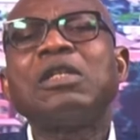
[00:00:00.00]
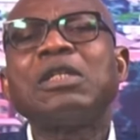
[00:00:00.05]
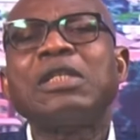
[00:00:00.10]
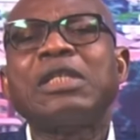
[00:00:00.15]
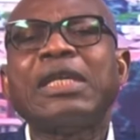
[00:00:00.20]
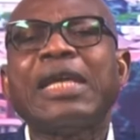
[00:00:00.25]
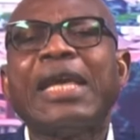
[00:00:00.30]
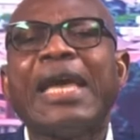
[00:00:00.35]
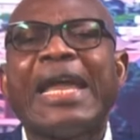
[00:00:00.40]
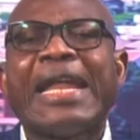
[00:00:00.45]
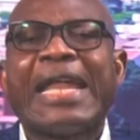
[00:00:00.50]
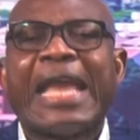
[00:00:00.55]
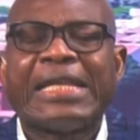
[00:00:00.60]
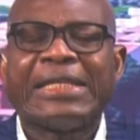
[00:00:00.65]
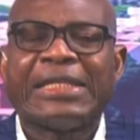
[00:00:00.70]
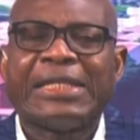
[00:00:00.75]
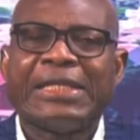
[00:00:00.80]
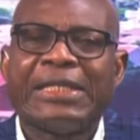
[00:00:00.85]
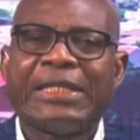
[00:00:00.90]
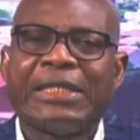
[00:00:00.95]
the
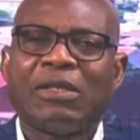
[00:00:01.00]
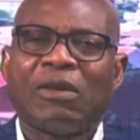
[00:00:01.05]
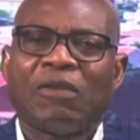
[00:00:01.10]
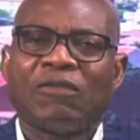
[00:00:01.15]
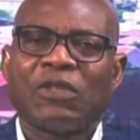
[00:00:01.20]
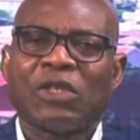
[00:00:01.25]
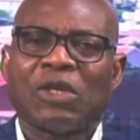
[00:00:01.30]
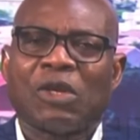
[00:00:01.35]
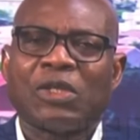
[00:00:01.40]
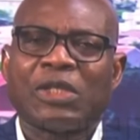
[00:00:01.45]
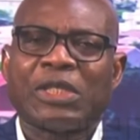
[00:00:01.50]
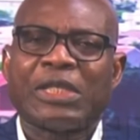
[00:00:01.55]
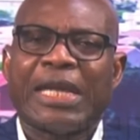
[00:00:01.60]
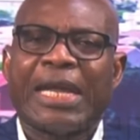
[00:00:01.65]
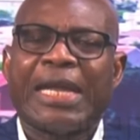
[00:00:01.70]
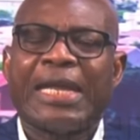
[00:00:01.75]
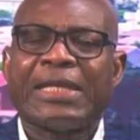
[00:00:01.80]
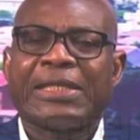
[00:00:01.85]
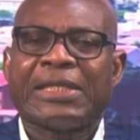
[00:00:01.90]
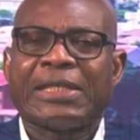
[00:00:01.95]
energy need of the country,
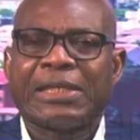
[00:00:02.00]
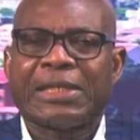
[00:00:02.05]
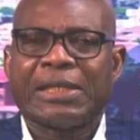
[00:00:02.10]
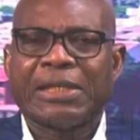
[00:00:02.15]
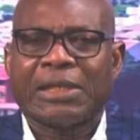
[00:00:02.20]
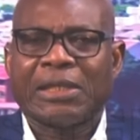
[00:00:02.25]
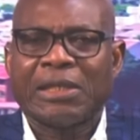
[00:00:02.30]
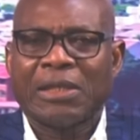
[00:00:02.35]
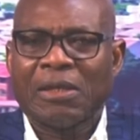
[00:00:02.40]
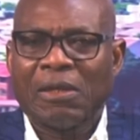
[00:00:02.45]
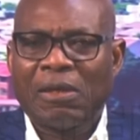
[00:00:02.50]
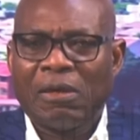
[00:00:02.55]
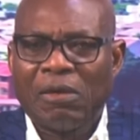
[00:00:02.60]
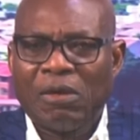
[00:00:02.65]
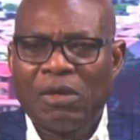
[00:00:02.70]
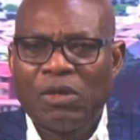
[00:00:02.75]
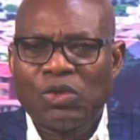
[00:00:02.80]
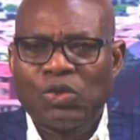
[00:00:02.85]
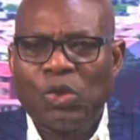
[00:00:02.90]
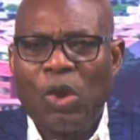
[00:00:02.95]
electricity.
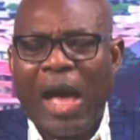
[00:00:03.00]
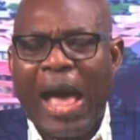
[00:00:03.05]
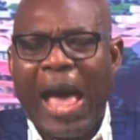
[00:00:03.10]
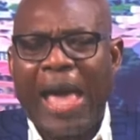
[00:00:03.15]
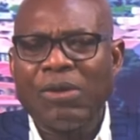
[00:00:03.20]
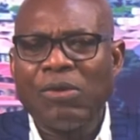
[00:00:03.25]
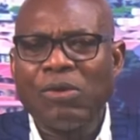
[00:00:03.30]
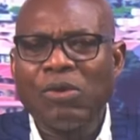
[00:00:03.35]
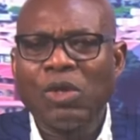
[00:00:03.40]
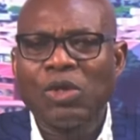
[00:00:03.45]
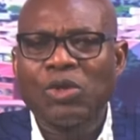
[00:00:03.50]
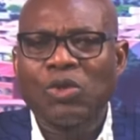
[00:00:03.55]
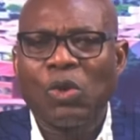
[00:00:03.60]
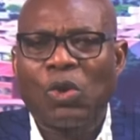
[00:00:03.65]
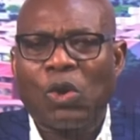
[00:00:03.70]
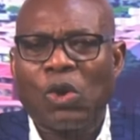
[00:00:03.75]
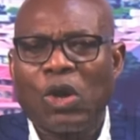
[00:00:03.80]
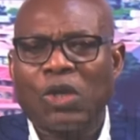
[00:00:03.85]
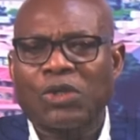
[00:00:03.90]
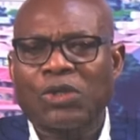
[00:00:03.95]
So how are you going to
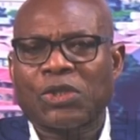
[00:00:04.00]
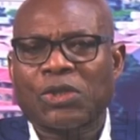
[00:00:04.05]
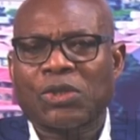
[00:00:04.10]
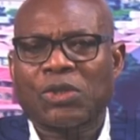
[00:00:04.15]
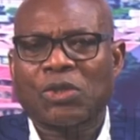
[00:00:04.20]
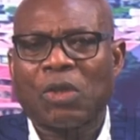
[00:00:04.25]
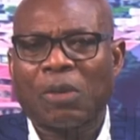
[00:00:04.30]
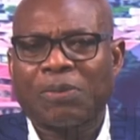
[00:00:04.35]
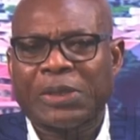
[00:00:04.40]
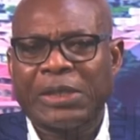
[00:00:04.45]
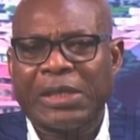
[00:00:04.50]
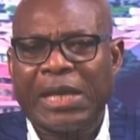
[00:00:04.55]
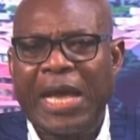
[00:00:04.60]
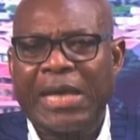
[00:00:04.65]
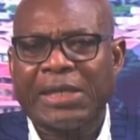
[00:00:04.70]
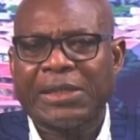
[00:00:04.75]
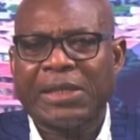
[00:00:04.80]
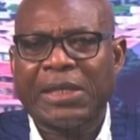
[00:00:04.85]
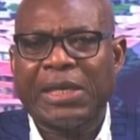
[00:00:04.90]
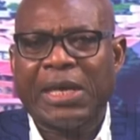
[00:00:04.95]

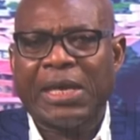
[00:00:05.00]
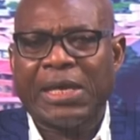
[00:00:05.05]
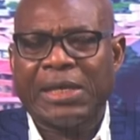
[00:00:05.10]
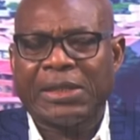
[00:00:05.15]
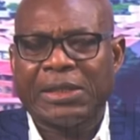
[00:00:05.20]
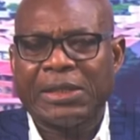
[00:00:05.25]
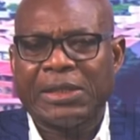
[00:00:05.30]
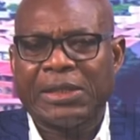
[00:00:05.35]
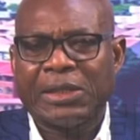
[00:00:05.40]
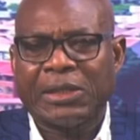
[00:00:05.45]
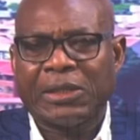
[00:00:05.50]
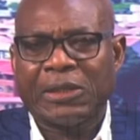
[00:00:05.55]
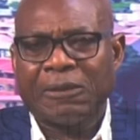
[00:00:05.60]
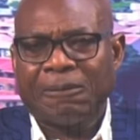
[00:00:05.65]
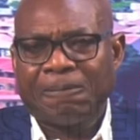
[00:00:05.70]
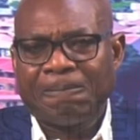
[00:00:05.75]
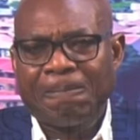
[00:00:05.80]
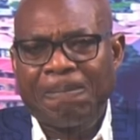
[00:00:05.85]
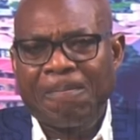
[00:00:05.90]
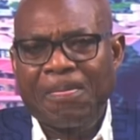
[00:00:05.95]
cross-subsidize electricity?
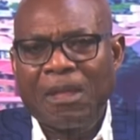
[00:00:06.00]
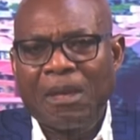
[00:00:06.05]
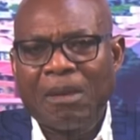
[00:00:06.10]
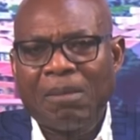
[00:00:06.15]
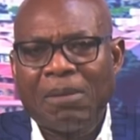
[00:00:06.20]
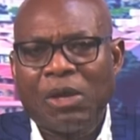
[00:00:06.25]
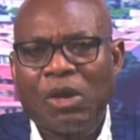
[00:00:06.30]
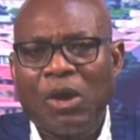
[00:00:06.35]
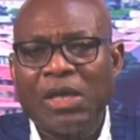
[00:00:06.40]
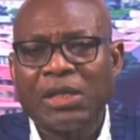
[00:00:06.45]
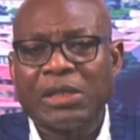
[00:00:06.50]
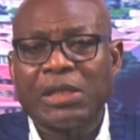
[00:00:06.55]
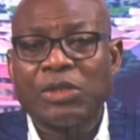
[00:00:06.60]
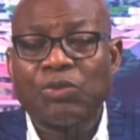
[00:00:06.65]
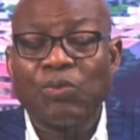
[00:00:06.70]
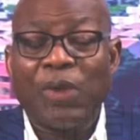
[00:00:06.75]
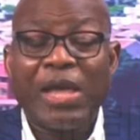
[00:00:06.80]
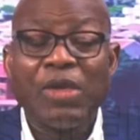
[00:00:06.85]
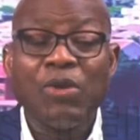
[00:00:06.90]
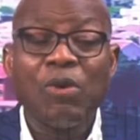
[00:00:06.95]
Because it
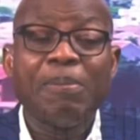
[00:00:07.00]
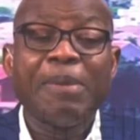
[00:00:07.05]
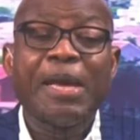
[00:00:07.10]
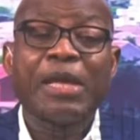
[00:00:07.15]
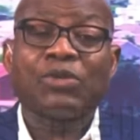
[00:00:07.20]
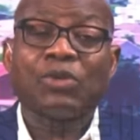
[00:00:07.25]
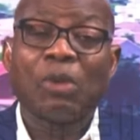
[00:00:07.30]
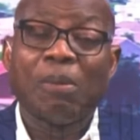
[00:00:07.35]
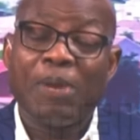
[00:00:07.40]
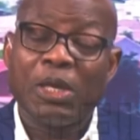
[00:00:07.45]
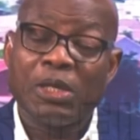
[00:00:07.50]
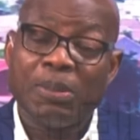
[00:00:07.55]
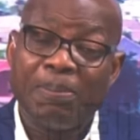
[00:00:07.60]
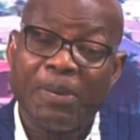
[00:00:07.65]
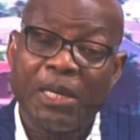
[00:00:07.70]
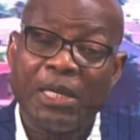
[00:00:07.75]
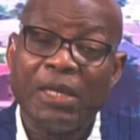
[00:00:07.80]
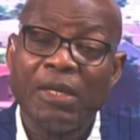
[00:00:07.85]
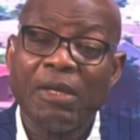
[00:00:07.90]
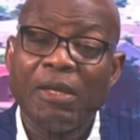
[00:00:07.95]
is when you make so much
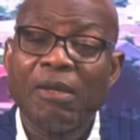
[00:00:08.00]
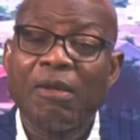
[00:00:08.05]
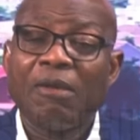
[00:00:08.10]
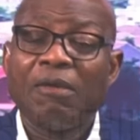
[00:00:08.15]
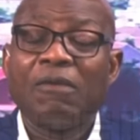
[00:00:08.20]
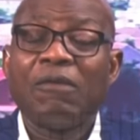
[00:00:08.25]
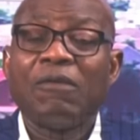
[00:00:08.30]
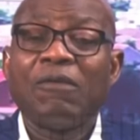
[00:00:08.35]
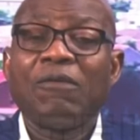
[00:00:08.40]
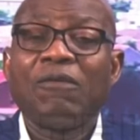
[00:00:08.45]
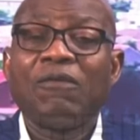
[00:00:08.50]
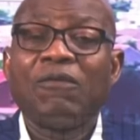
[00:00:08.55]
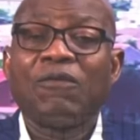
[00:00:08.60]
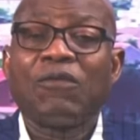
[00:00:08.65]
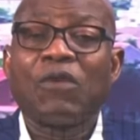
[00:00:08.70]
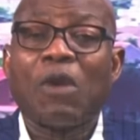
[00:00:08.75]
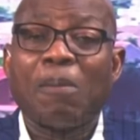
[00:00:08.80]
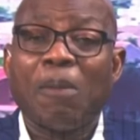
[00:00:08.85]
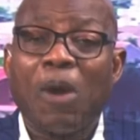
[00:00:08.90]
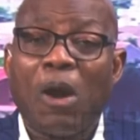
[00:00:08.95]
money
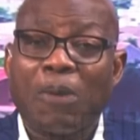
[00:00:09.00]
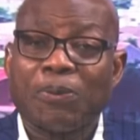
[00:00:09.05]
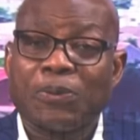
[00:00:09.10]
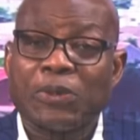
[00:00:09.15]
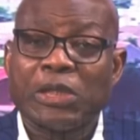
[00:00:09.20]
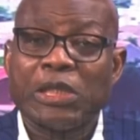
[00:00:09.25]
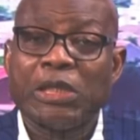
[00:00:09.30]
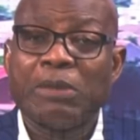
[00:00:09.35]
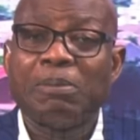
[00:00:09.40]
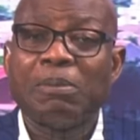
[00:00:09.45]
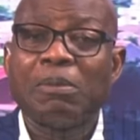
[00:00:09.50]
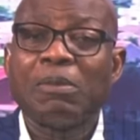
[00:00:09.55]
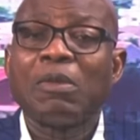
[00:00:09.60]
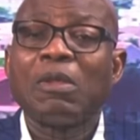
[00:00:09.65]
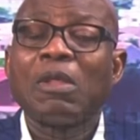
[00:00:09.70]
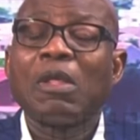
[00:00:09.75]
from upstream